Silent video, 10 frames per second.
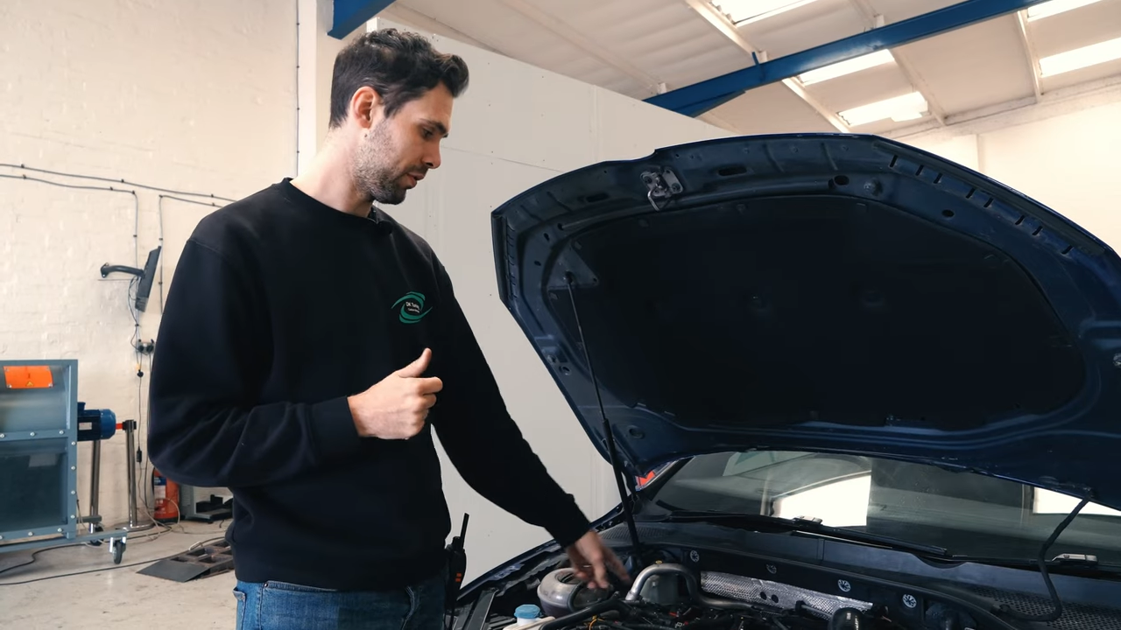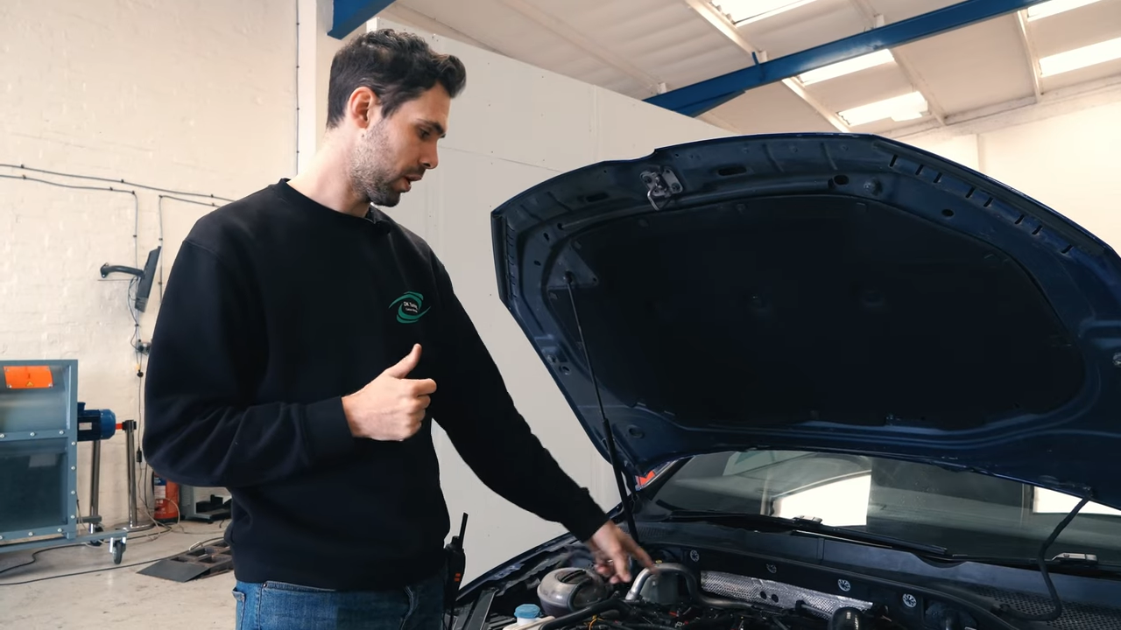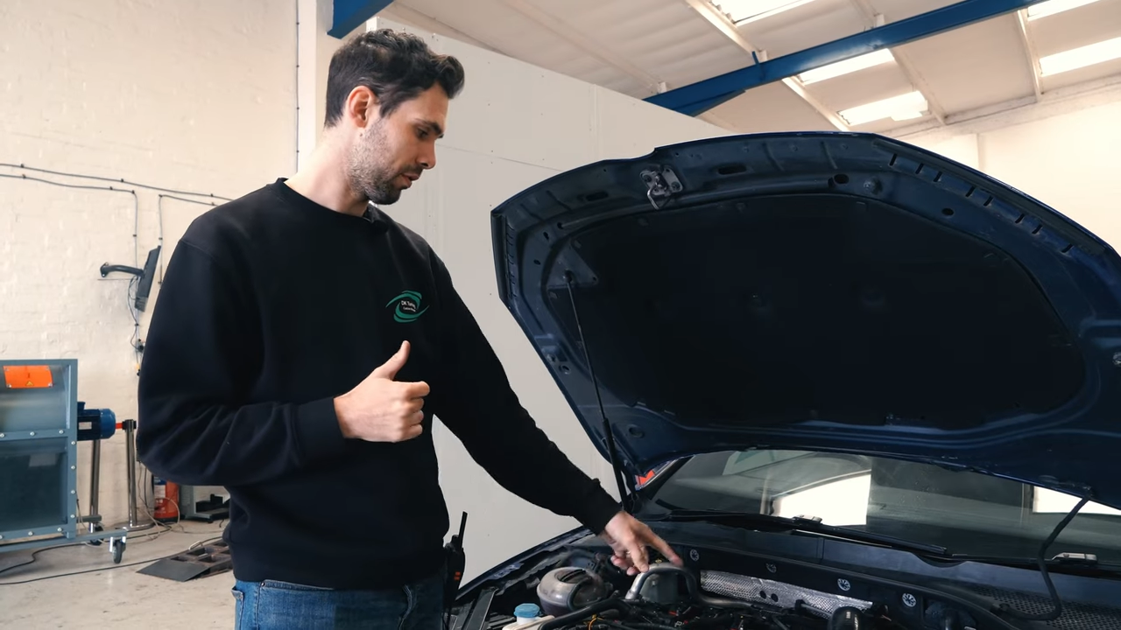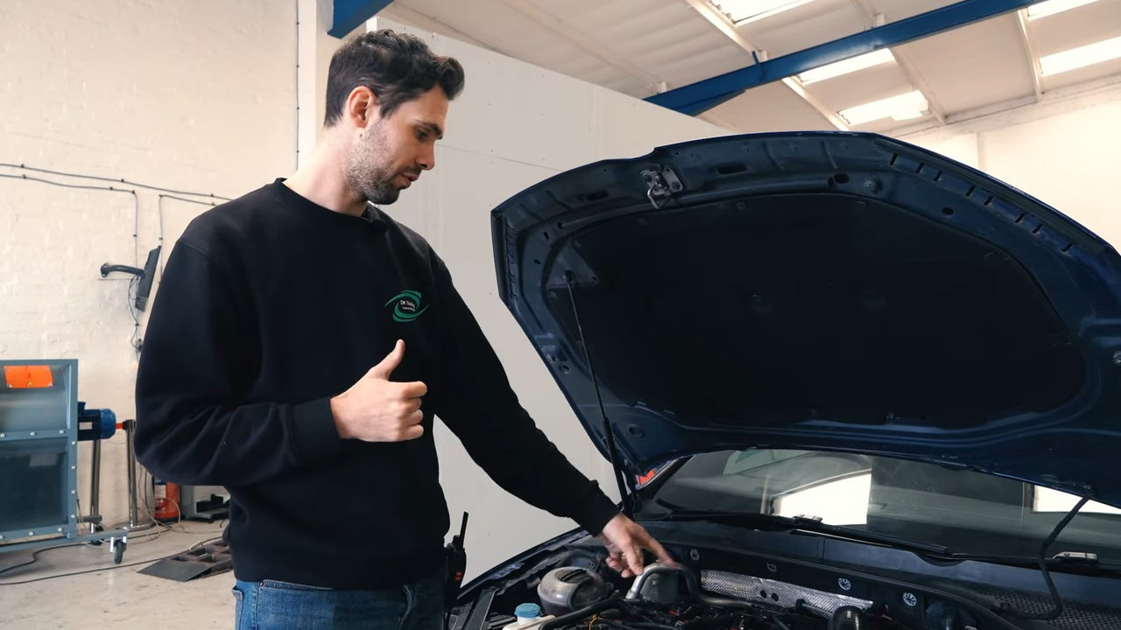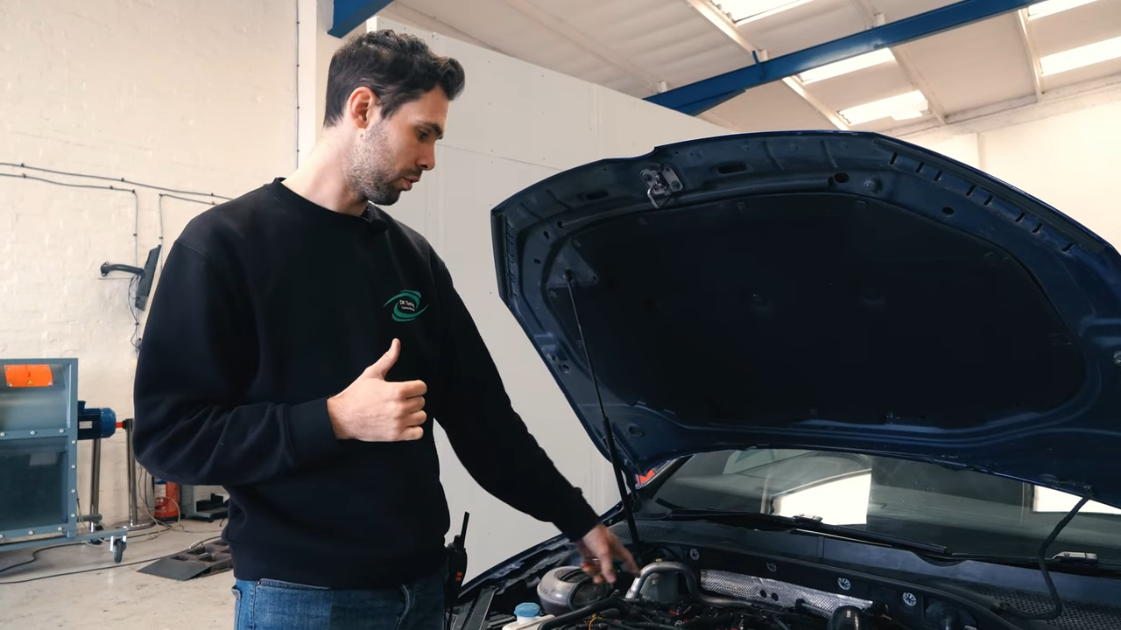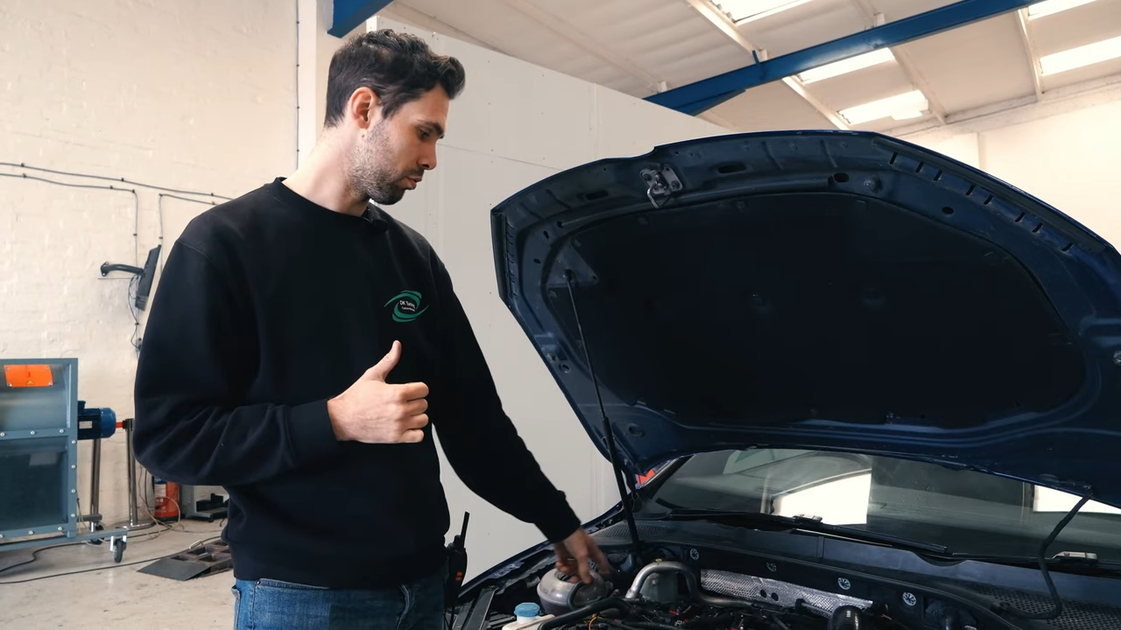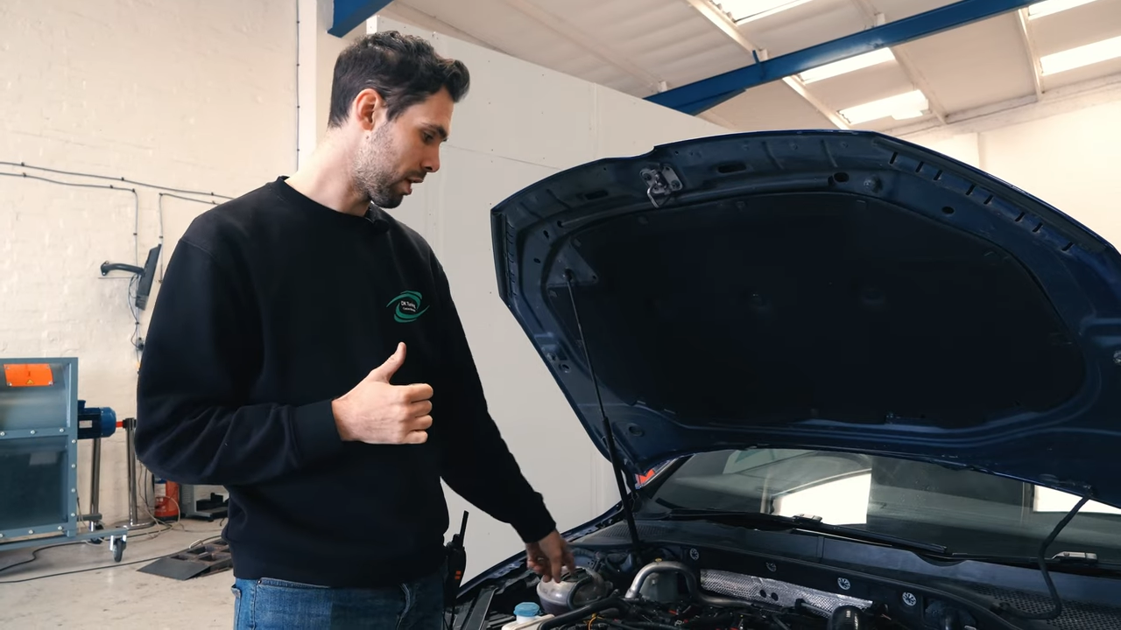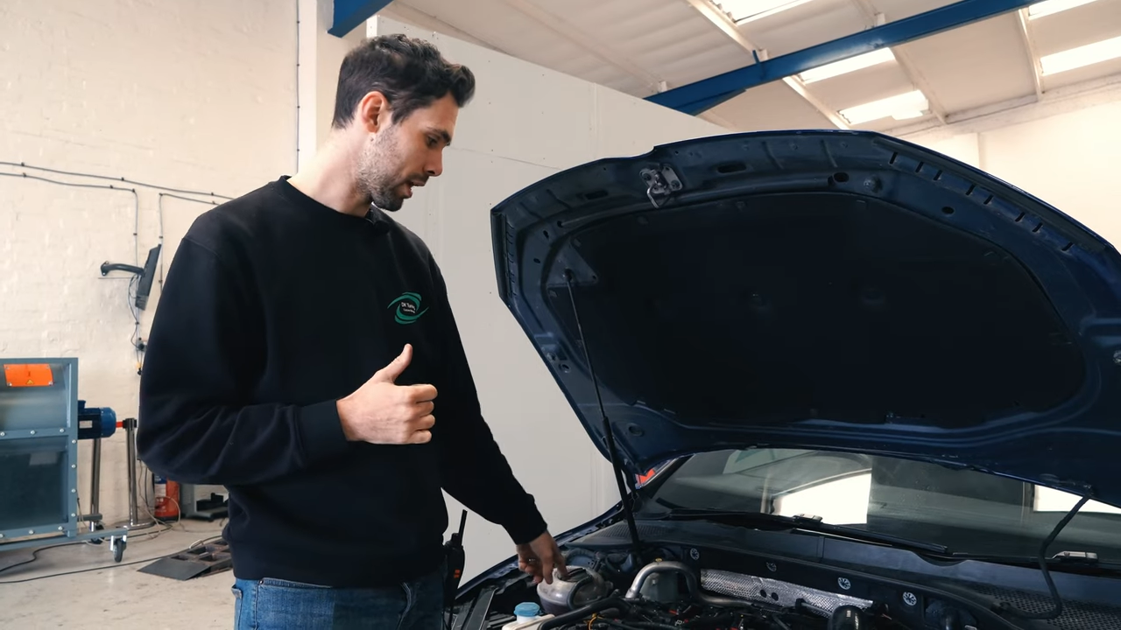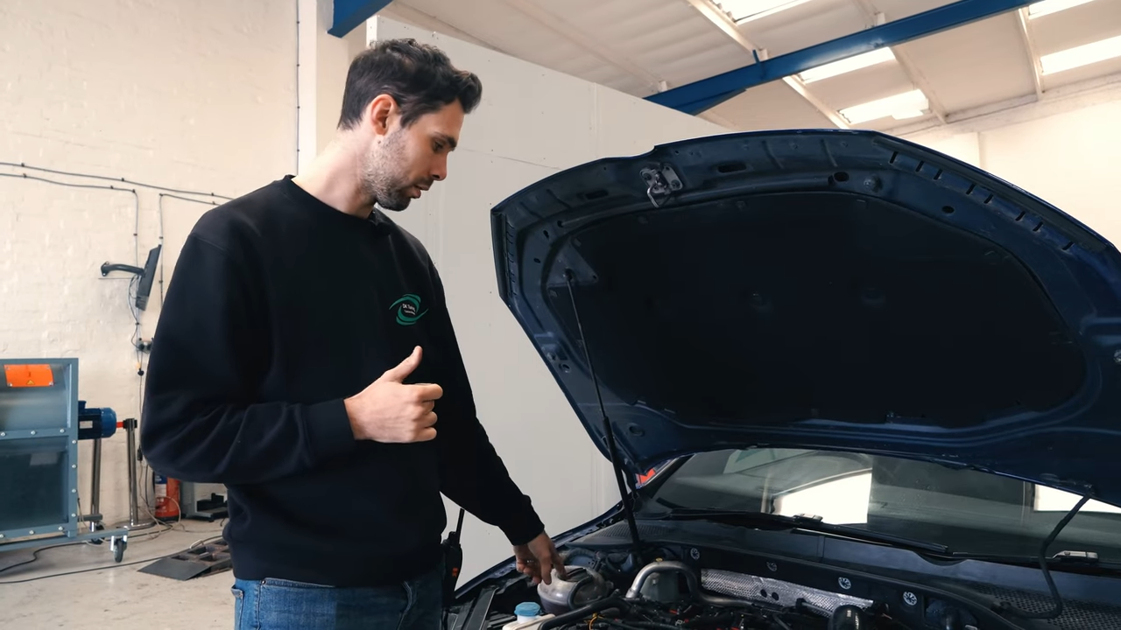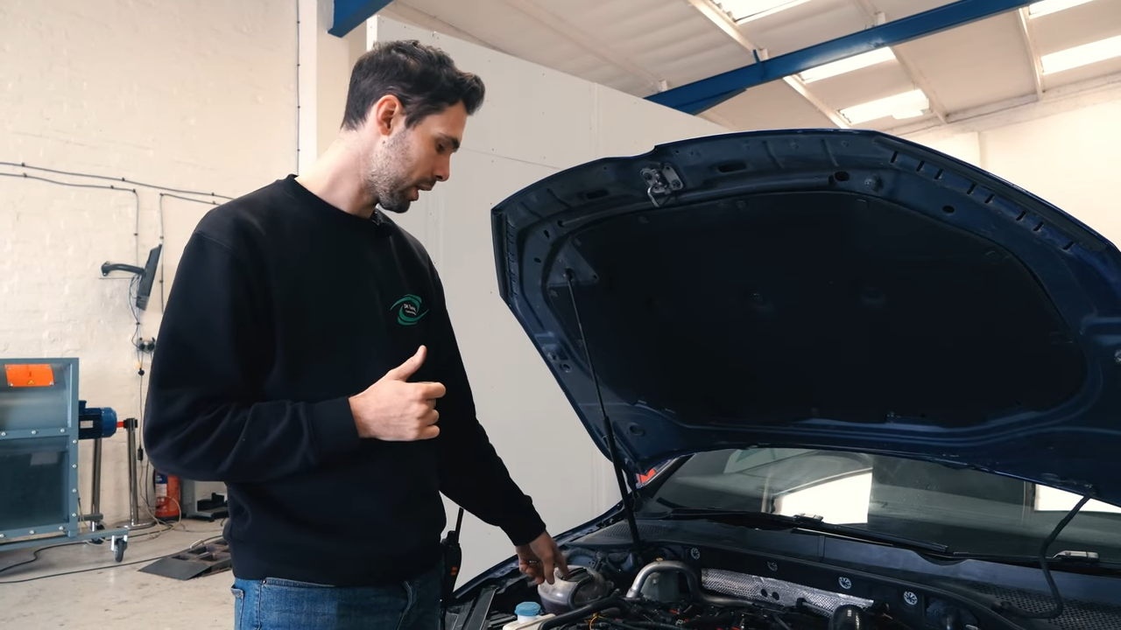uh, fuel rail